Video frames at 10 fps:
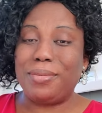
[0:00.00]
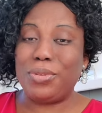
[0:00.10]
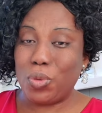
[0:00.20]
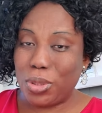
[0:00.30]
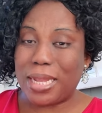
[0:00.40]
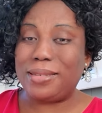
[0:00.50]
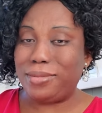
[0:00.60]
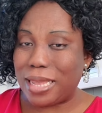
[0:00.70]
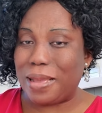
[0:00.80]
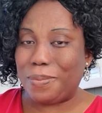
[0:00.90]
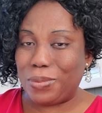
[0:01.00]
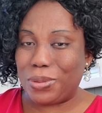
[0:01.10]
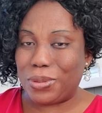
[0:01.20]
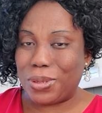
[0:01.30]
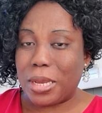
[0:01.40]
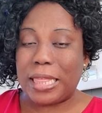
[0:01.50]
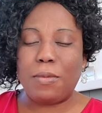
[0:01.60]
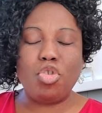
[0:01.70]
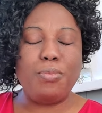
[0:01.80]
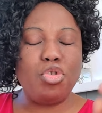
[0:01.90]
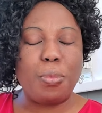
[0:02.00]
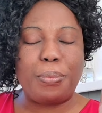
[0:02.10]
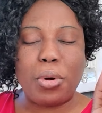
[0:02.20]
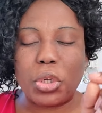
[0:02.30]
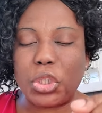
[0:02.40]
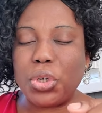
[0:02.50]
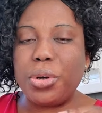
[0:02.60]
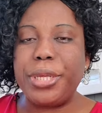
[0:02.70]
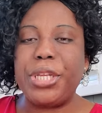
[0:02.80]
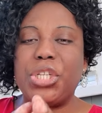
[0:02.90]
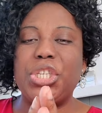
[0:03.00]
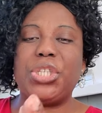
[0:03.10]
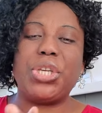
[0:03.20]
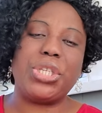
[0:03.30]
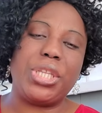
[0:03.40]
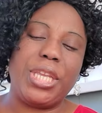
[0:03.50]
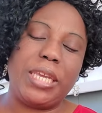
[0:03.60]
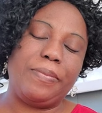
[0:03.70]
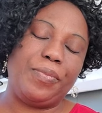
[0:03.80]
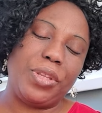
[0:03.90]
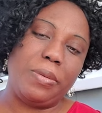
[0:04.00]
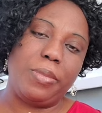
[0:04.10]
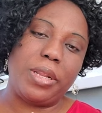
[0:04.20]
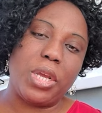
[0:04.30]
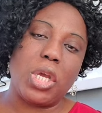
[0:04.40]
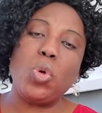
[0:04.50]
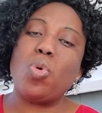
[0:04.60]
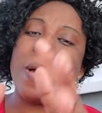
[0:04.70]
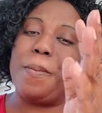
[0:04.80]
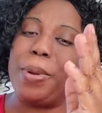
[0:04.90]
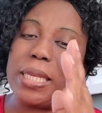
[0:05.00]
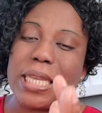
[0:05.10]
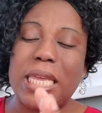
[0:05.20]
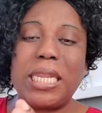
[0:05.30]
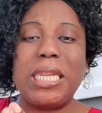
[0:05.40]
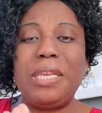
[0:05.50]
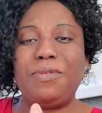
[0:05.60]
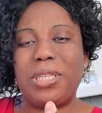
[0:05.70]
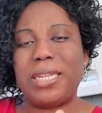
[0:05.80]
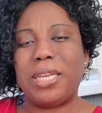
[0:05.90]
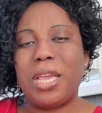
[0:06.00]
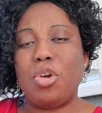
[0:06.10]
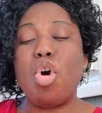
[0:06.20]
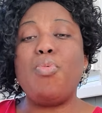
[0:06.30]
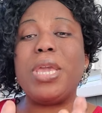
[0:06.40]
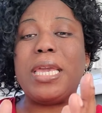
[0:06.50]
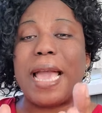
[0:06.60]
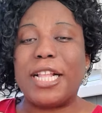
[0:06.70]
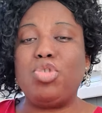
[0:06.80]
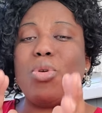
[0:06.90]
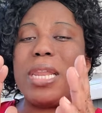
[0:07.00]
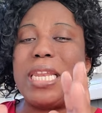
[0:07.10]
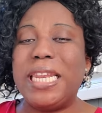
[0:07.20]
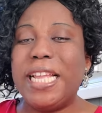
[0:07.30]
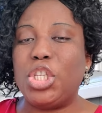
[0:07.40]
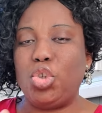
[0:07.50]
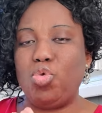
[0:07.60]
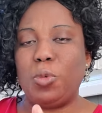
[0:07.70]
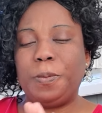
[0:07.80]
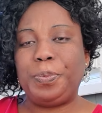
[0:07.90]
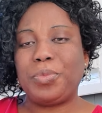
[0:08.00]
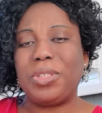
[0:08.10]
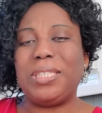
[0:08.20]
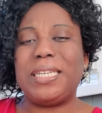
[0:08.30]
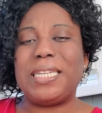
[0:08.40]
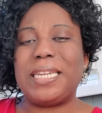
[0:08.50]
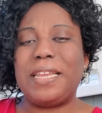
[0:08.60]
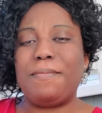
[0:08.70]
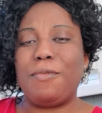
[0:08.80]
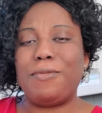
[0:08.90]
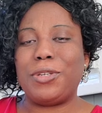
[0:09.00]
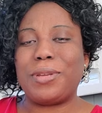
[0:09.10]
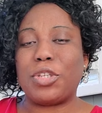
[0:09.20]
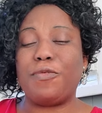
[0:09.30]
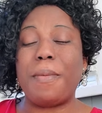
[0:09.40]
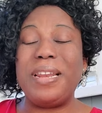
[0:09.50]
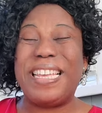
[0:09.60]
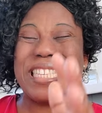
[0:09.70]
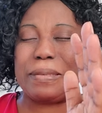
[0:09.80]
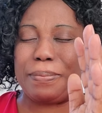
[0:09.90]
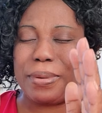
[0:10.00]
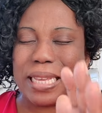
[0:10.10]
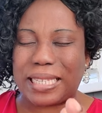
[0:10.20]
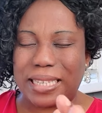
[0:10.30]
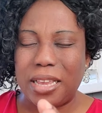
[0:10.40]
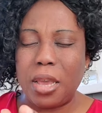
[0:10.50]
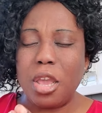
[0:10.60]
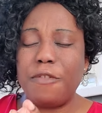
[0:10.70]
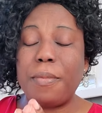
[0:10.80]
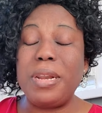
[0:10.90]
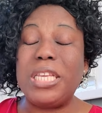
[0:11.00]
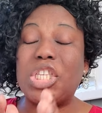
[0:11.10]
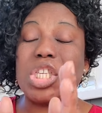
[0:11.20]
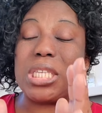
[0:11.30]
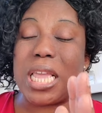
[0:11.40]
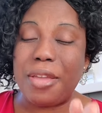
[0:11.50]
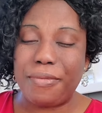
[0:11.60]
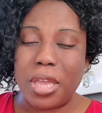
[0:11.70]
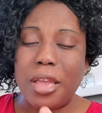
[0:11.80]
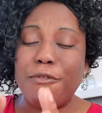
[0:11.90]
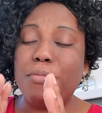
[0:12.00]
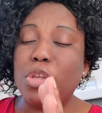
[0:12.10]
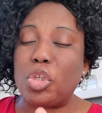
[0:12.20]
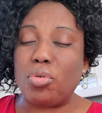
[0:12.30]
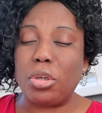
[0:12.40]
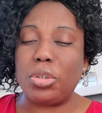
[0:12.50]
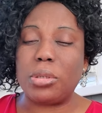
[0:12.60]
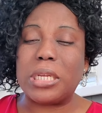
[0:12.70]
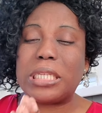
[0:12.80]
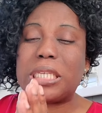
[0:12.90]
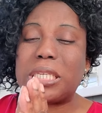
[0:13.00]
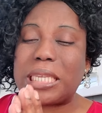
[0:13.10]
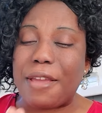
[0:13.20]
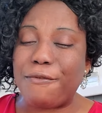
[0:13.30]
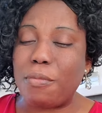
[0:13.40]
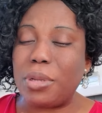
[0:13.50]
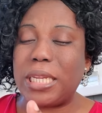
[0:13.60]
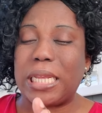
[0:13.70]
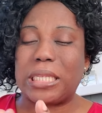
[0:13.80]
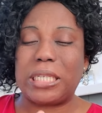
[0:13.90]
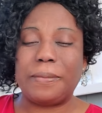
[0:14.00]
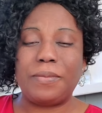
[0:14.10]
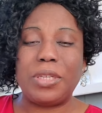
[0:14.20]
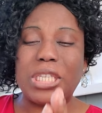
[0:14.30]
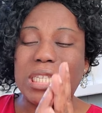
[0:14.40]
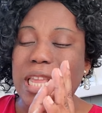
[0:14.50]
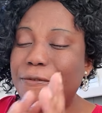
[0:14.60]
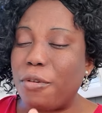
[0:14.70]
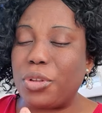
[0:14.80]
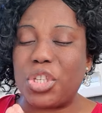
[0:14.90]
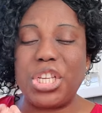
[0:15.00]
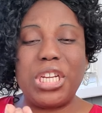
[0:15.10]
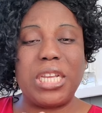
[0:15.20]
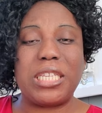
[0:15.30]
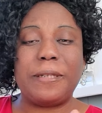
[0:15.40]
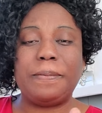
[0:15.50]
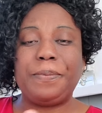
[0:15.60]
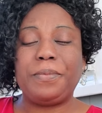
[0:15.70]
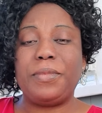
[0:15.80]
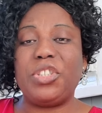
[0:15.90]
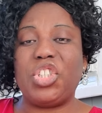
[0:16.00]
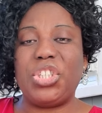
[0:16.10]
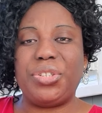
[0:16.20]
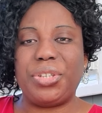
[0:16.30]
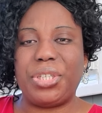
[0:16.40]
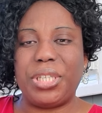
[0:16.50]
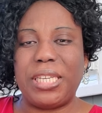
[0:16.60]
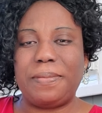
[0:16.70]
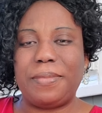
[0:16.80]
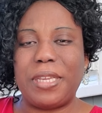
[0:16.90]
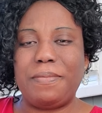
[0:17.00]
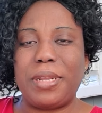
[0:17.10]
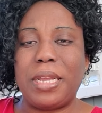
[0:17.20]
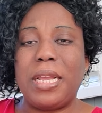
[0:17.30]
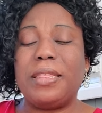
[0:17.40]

You know that happens, that will not be your portion in Jesus' name. Amen. You are blessed and lifted. God will guide you and lead you in the name of Jesus Christ. Your family is blessed, your family is safe from destruction, safe from death, safe from sickness. In Jesus' name, amen.